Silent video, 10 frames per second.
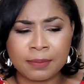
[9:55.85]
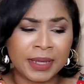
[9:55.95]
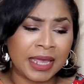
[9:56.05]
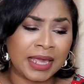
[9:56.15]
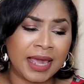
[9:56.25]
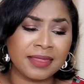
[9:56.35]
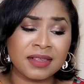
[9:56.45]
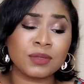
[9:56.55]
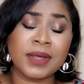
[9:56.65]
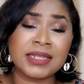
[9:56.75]
But again,
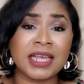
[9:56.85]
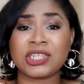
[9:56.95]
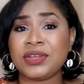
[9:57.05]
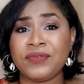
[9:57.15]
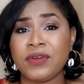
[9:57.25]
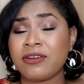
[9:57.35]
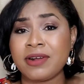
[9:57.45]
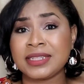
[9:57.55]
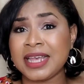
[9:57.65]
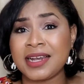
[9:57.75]
this one is actually
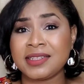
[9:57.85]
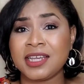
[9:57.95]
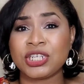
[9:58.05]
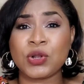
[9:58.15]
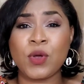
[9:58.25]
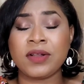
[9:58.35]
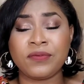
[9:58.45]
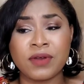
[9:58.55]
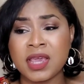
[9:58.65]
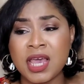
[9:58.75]
fragrance and essential oil
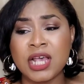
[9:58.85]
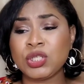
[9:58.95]
free.